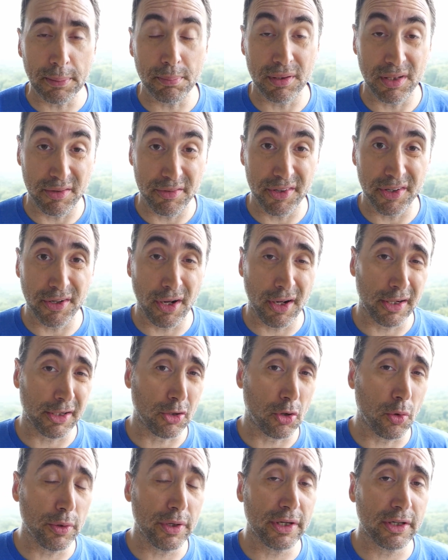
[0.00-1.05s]
Believe it or not,
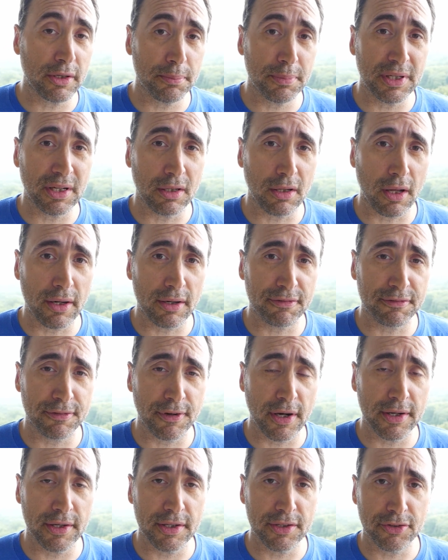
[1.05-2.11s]
coding could be a lot of
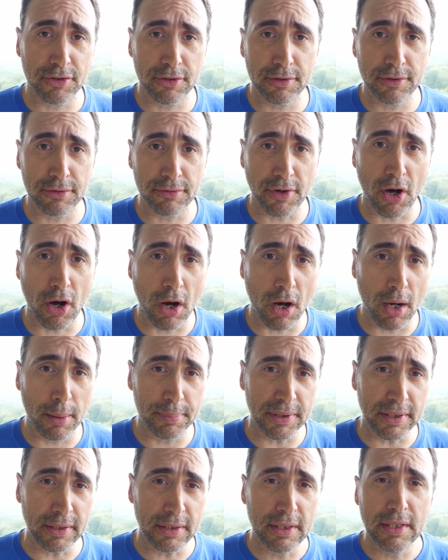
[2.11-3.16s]
fun in terms of a
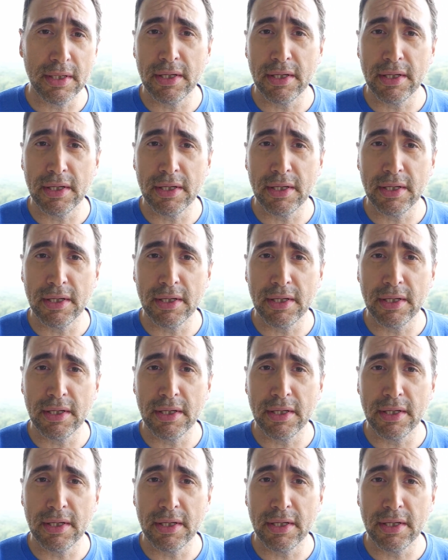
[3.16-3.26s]
hobby.